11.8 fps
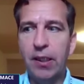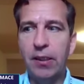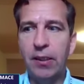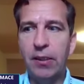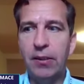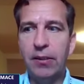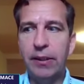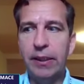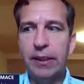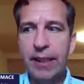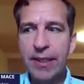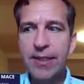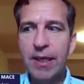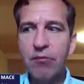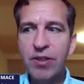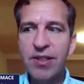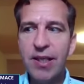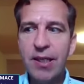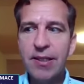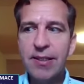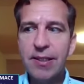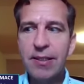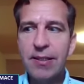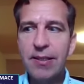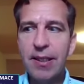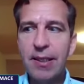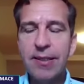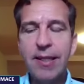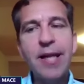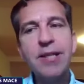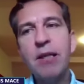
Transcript: Uh, yes, I would say it's it's it's less